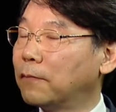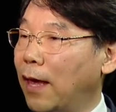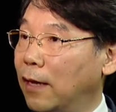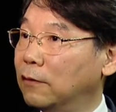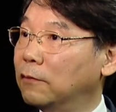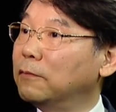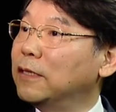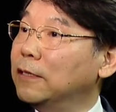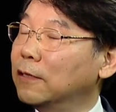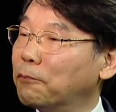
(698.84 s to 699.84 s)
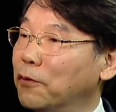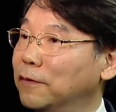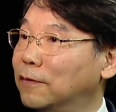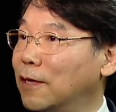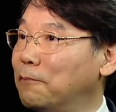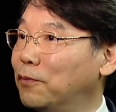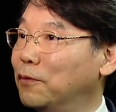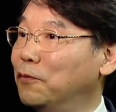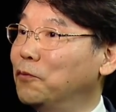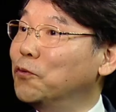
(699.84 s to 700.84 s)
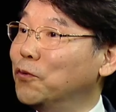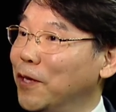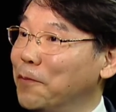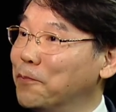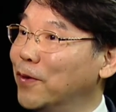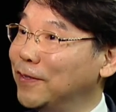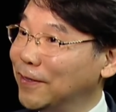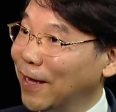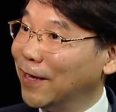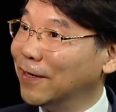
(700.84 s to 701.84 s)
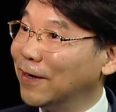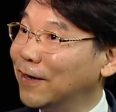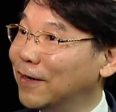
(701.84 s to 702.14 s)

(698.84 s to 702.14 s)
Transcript: and for example, new emerging area.